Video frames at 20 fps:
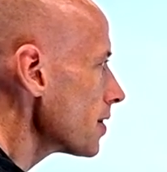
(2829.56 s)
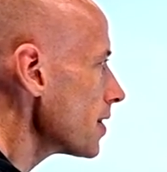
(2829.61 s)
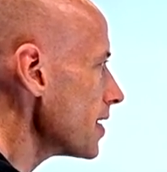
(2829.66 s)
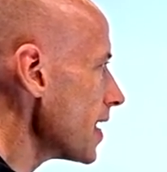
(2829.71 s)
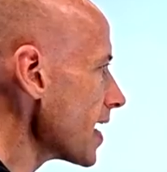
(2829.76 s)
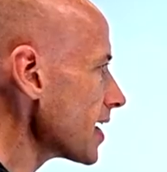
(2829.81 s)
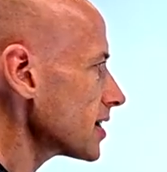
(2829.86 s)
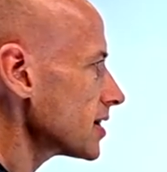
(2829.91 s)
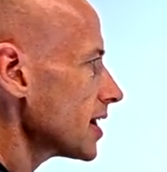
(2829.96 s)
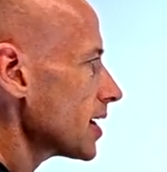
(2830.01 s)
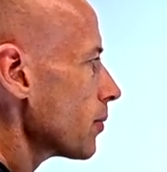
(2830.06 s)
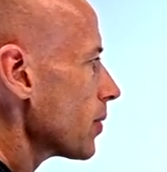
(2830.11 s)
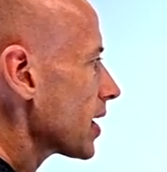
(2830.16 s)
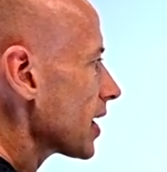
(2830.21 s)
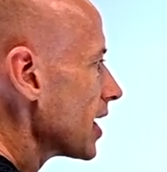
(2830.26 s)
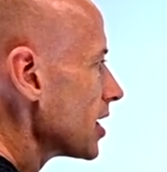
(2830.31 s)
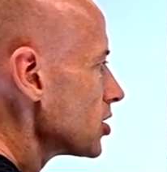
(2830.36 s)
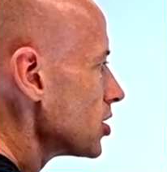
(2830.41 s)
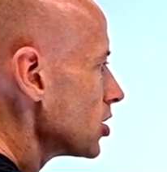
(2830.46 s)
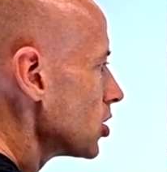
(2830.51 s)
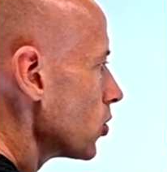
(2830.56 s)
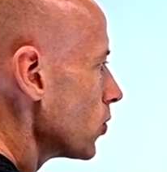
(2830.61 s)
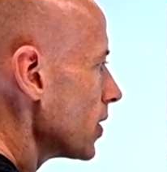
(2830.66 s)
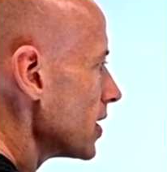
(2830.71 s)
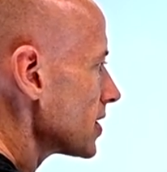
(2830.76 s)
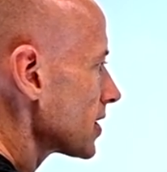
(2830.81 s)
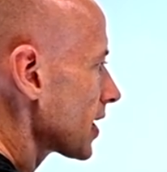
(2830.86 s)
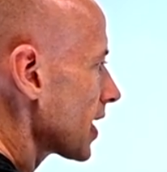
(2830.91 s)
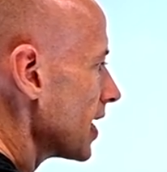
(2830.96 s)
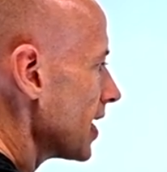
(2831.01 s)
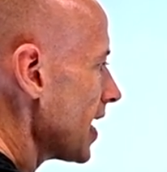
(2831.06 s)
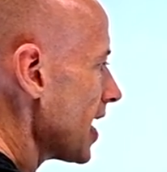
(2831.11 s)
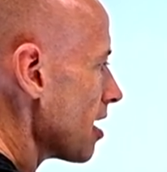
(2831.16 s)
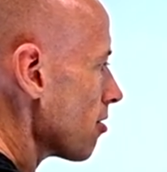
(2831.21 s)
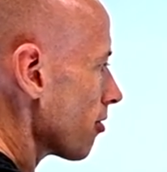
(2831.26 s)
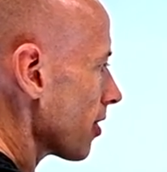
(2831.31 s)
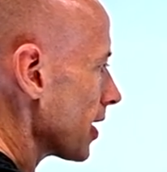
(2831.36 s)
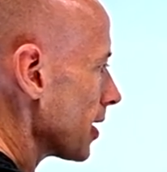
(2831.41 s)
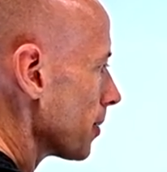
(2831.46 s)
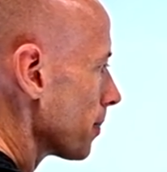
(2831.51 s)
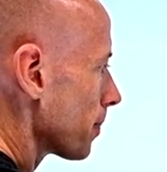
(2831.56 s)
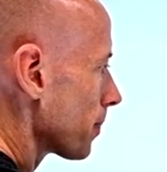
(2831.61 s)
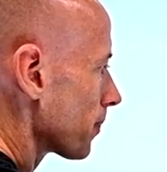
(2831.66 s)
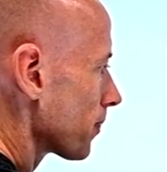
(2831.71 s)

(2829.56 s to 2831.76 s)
The next thing we can actually do is Canary.